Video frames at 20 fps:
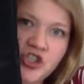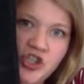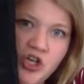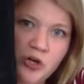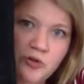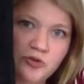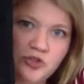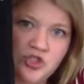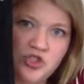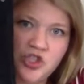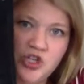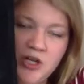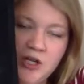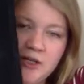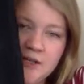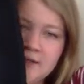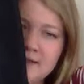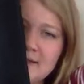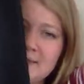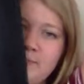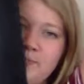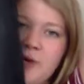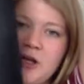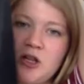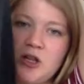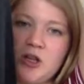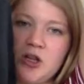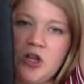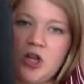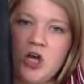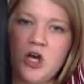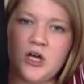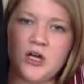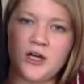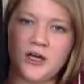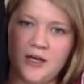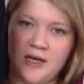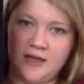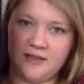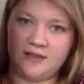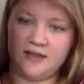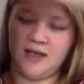Joe's jeans, but look at